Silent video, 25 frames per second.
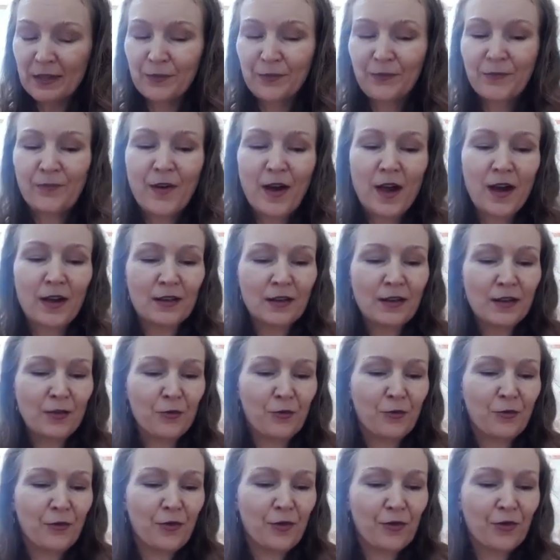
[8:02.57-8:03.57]
it fun
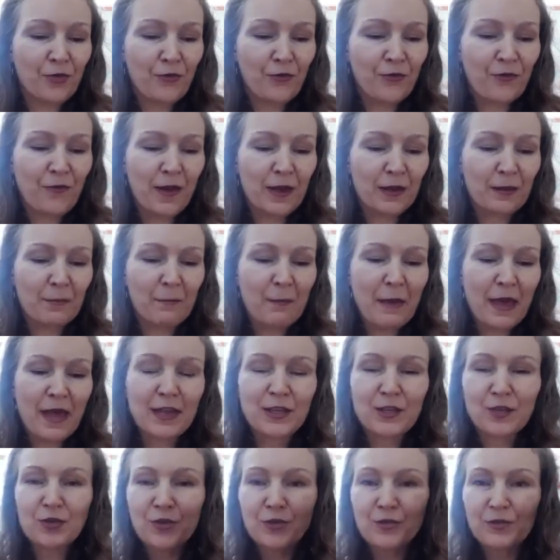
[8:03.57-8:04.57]
with a fun
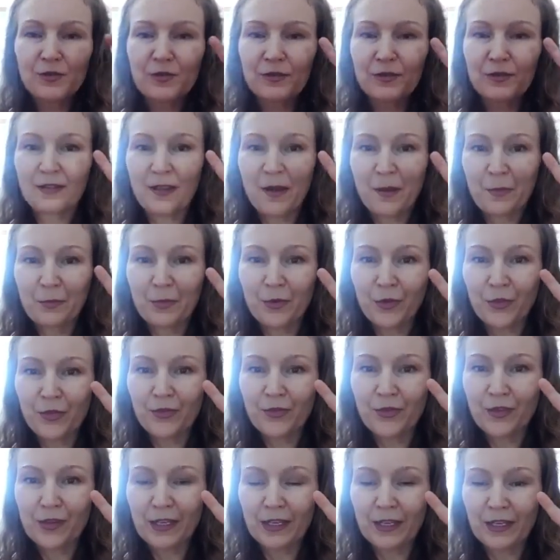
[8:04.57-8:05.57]
menu. Number
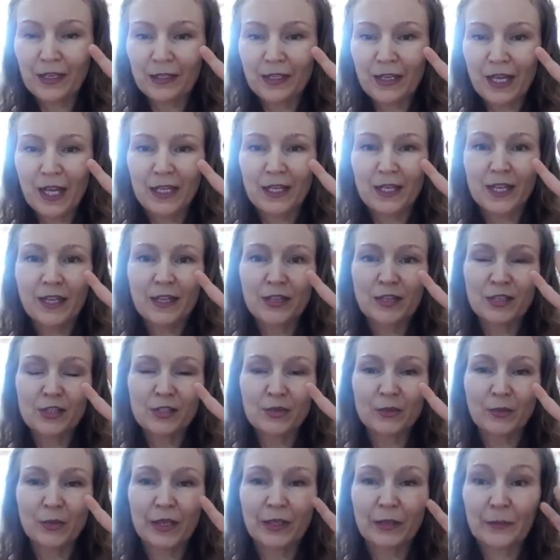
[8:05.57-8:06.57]
3. I like
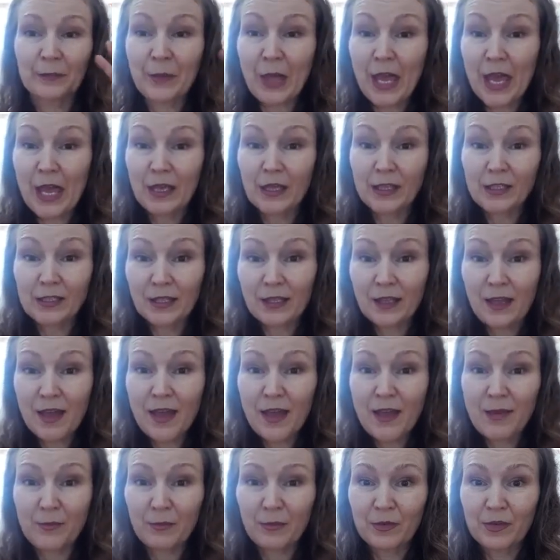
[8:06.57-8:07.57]
this one. Hey, it's a
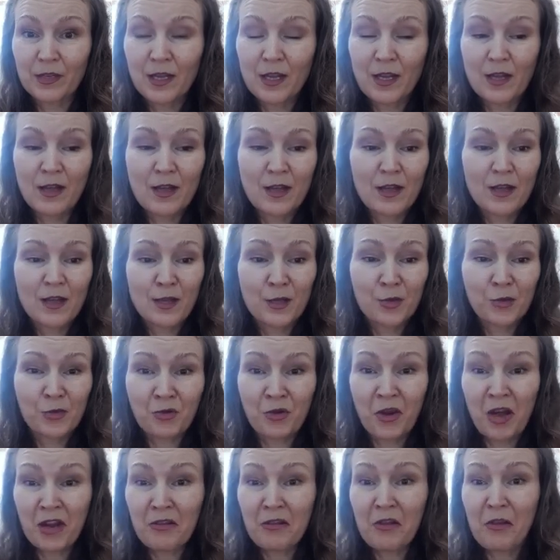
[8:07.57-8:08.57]
game. You
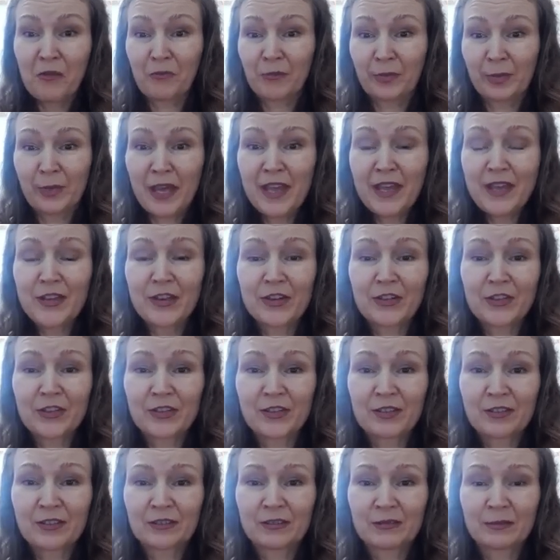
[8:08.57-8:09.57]
gotta have
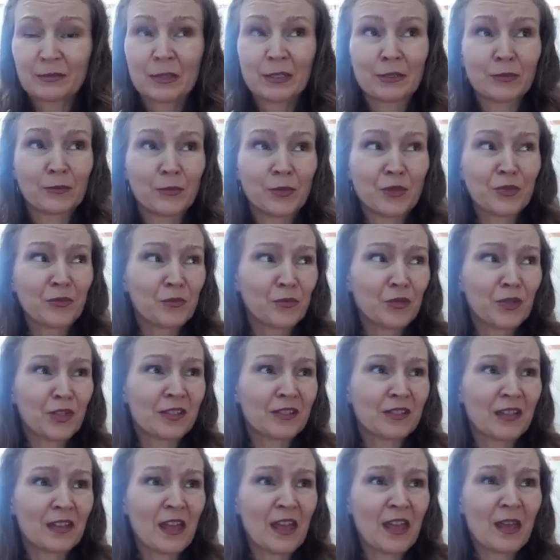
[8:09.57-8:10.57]
players. I mean, what
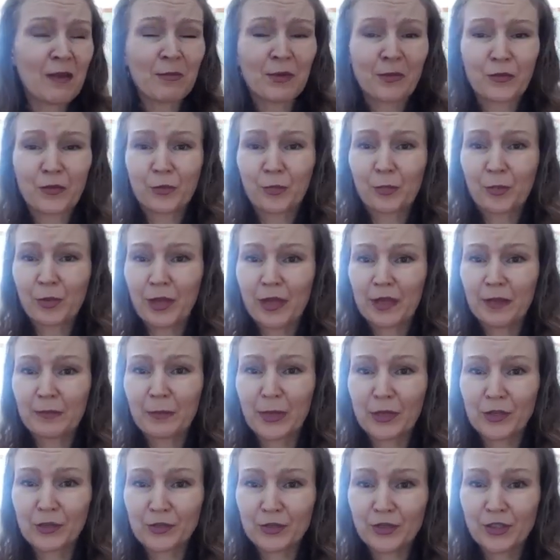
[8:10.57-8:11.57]
is the game if you're playing
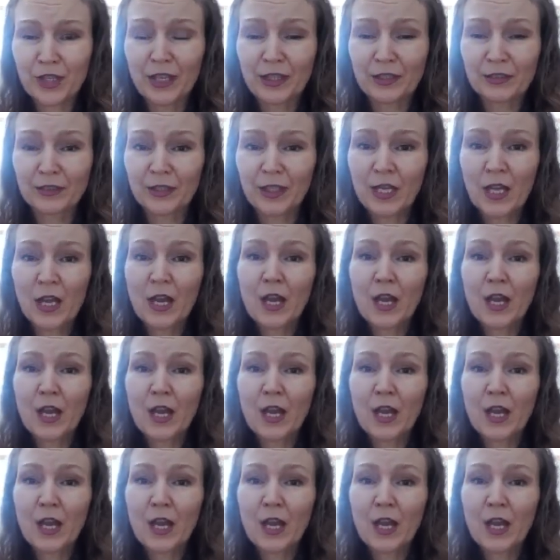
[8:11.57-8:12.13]
by yourself?